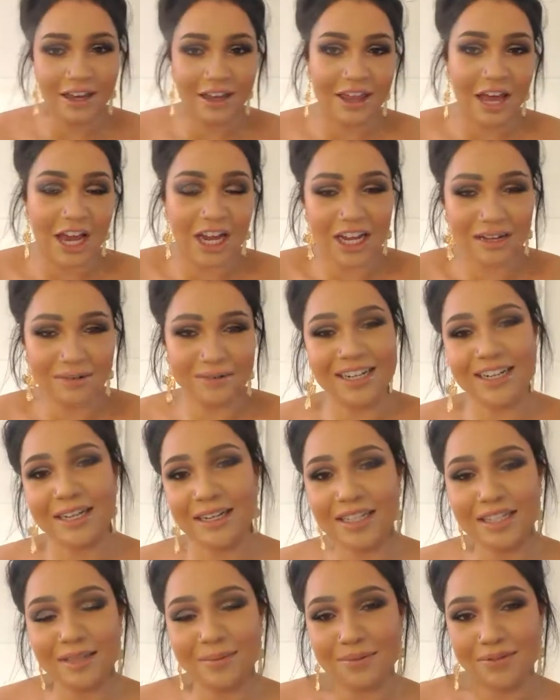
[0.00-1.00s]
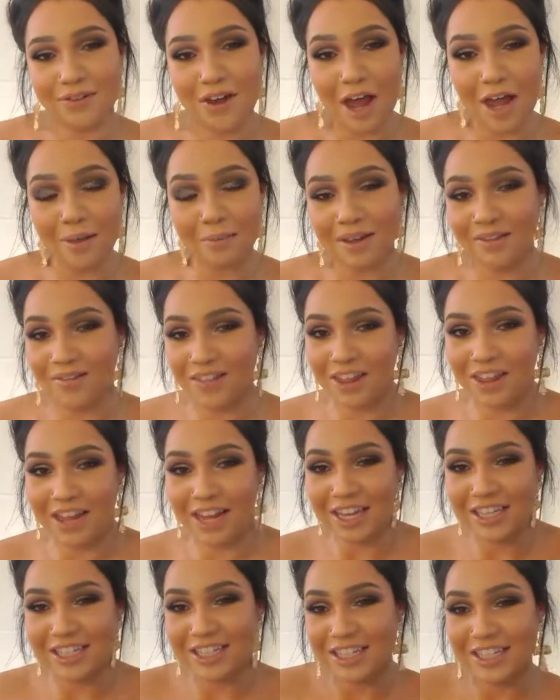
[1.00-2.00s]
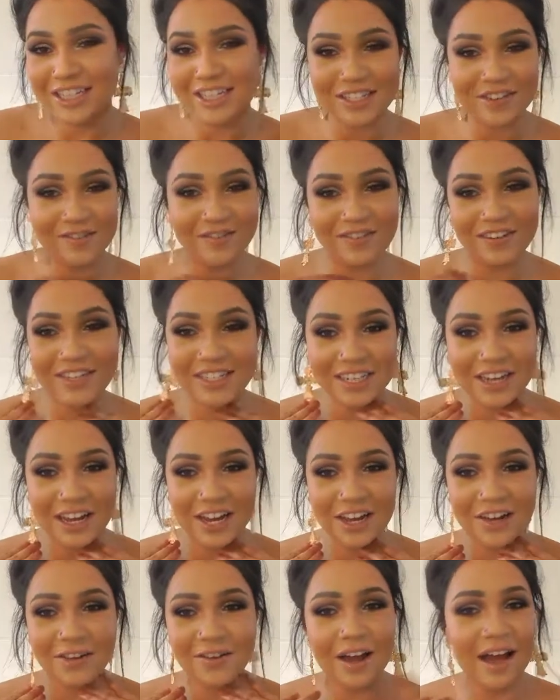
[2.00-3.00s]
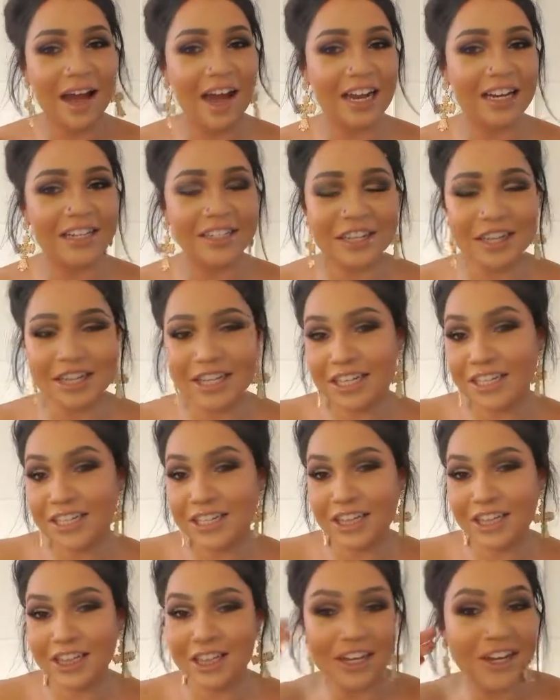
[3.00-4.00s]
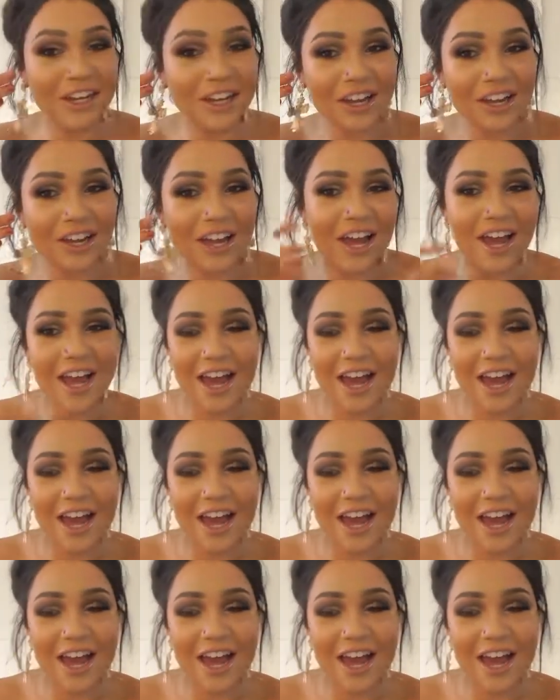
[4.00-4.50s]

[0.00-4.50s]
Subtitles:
Like, comment and subscribe if you liked this video and this look.